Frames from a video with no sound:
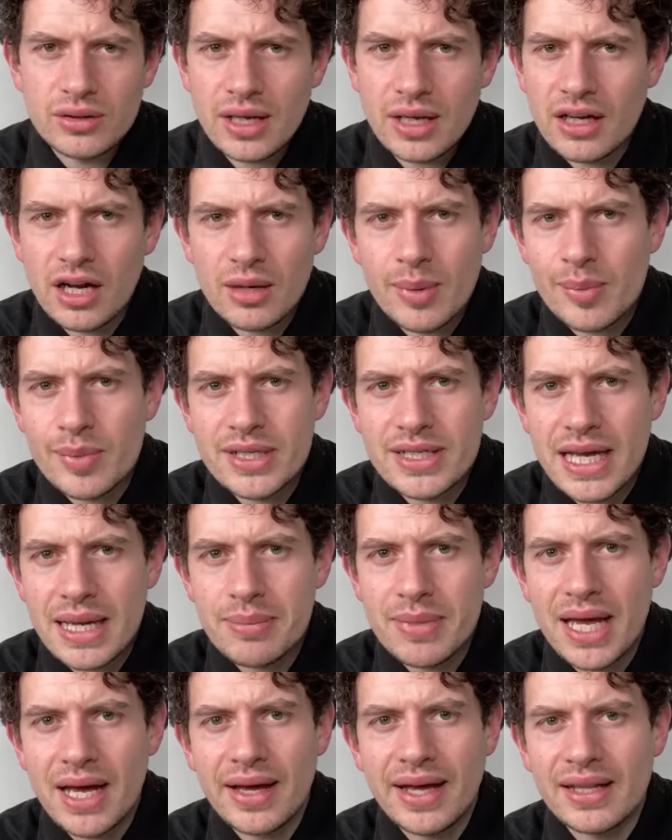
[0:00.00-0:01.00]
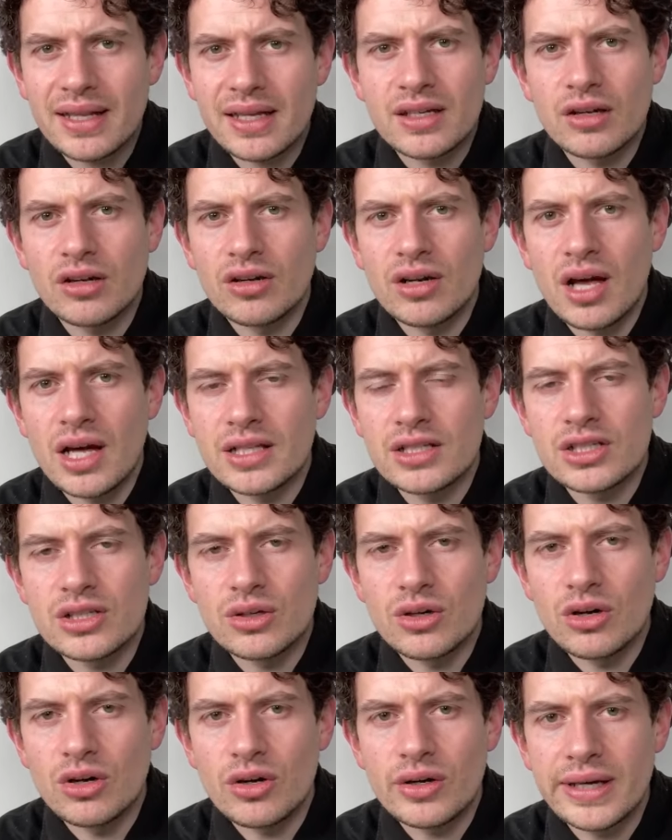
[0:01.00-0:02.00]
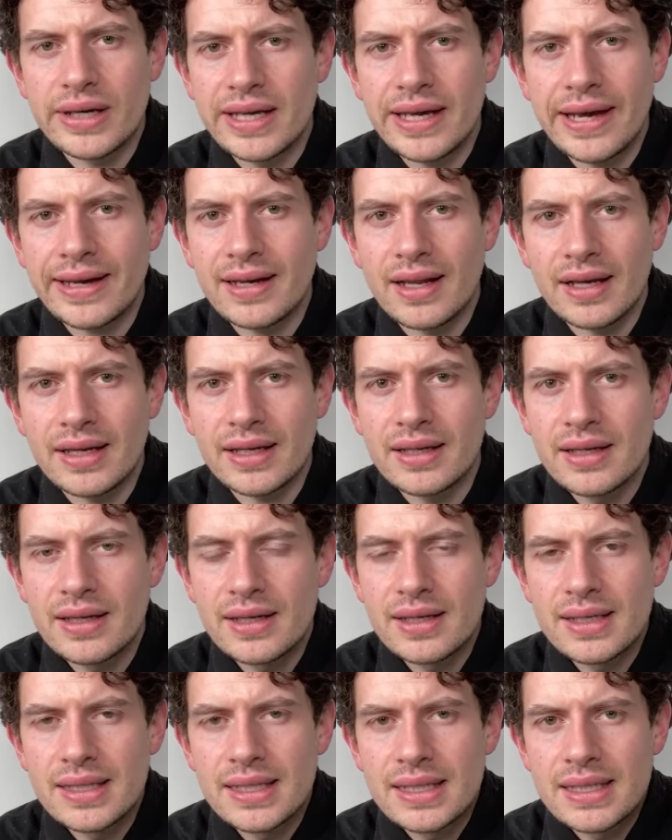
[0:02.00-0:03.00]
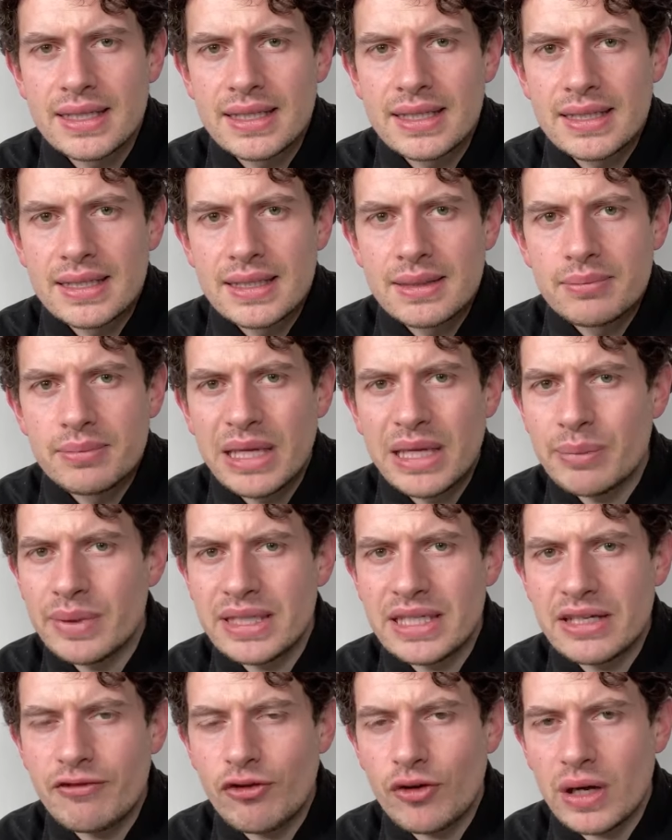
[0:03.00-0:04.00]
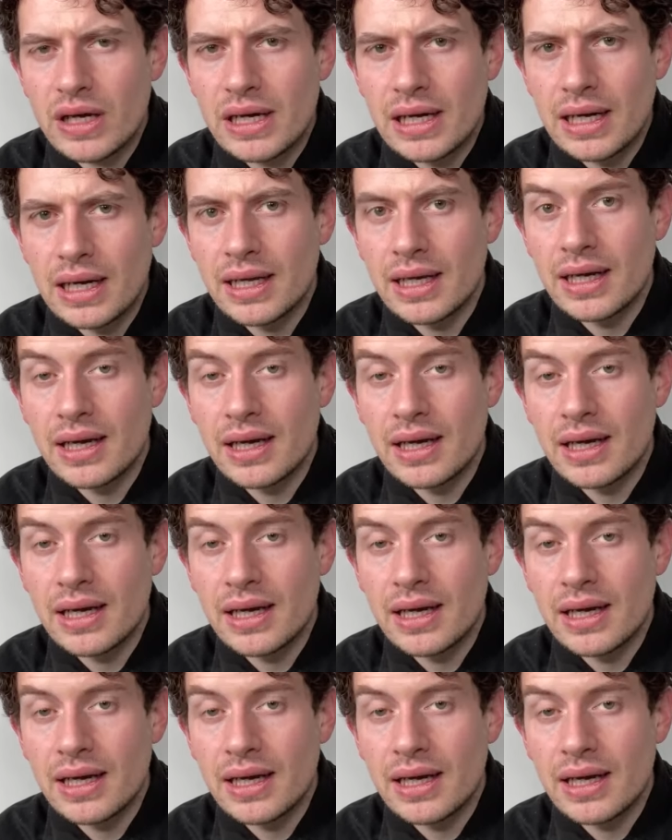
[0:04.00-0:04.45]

I can't remember his name now. He had like an online store. He had like PPD free color.